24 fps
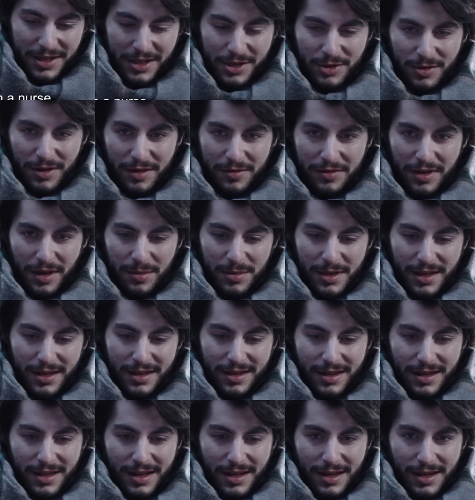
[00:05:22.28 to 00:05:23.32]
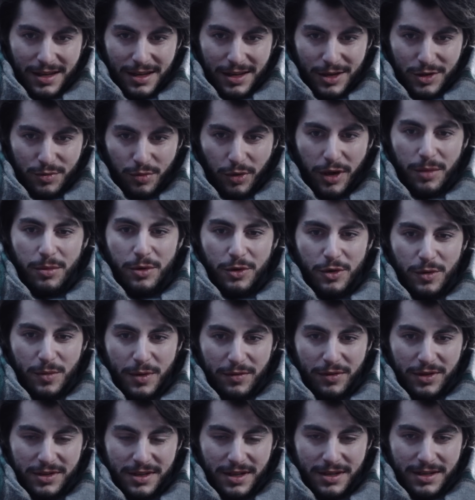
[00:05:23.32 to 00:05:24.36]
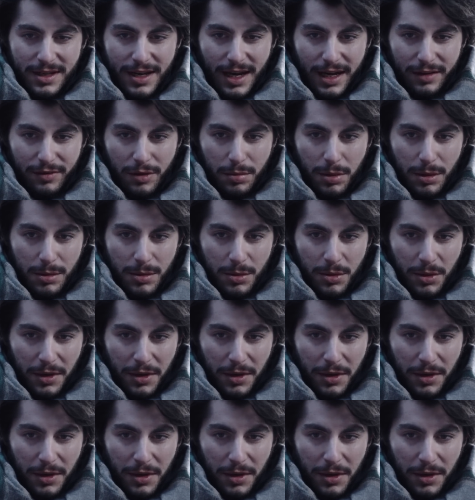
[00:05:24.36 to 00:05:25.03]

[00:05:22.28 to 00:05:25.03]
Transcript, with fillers: and unabashedly flirts the hormones out of her.